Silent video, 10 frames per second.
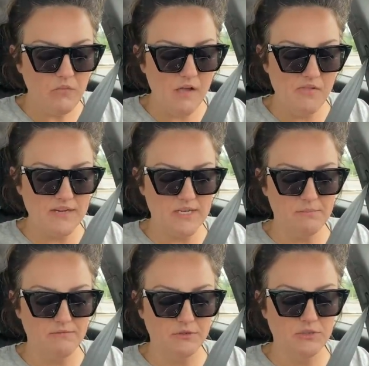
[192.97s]
that type
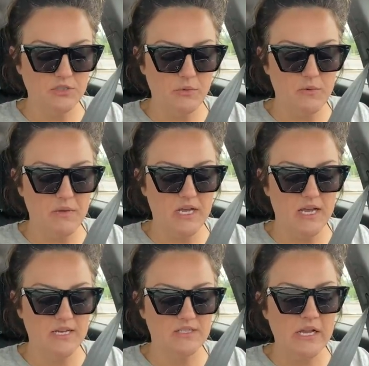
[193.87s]
of food this week
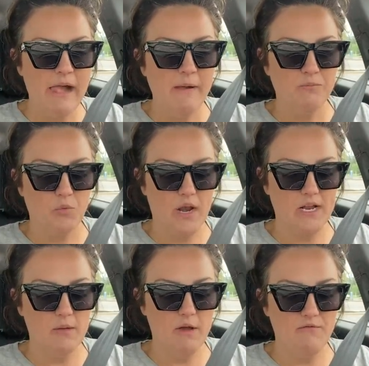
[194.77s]
because when I
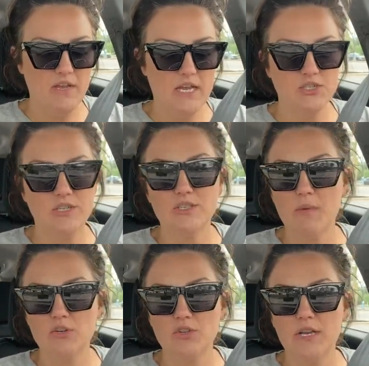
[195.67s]
come off vacation
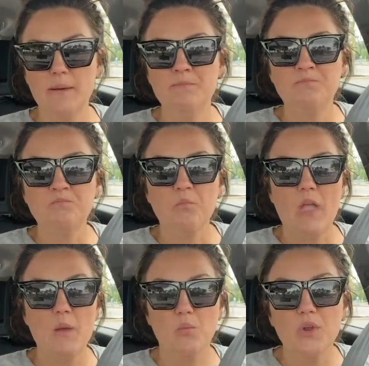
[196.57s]
especially,
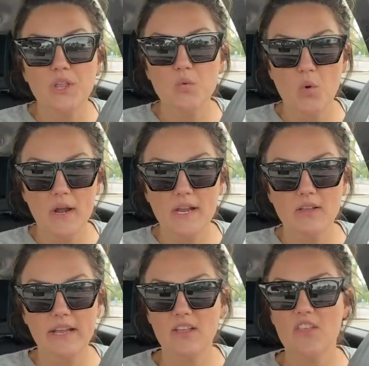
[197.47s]
I'm really wanting
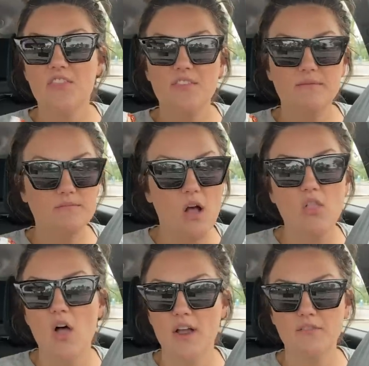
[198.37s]
like a
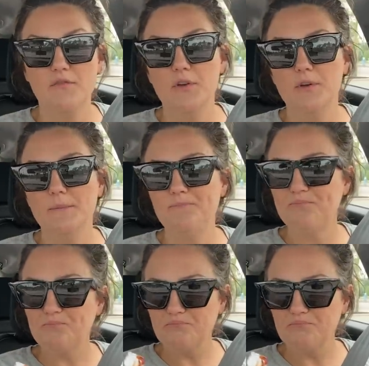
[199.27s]
lot of food.